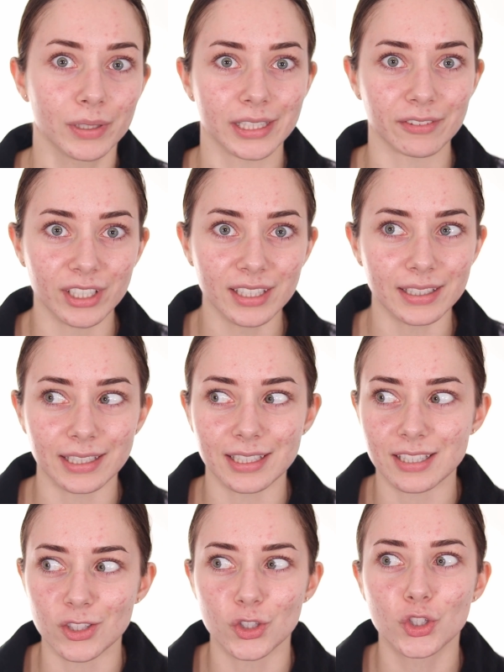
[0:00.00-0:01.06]
you believe it? Like,
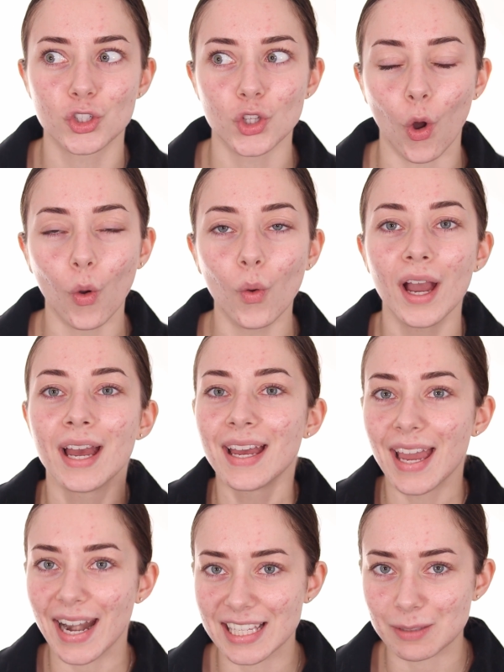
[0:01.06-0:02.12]
this is so
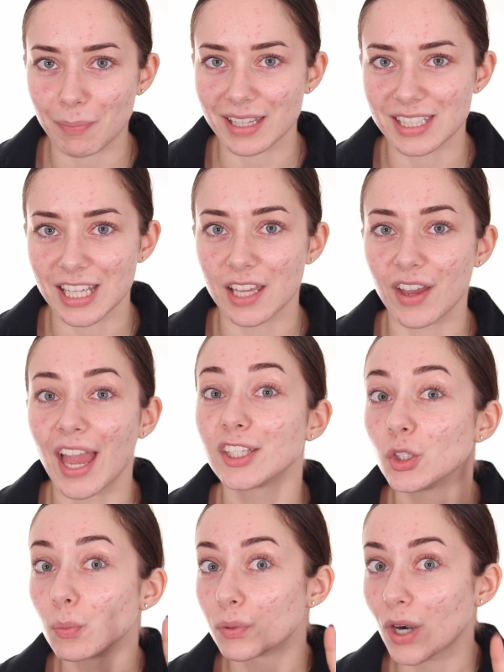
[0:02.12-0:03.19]
inexpensive, and you